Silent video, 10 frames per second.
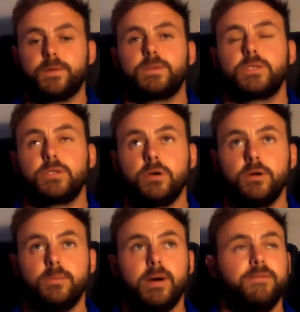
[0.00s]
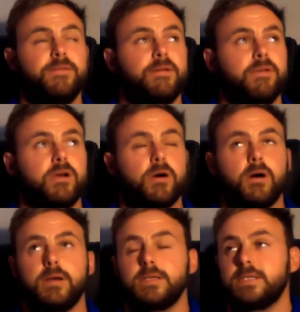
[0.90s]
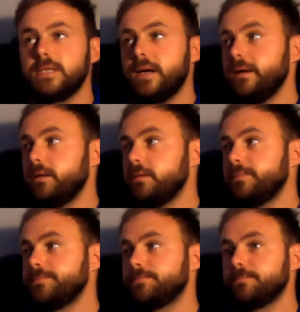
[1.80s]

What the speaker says: So my favorite garden style,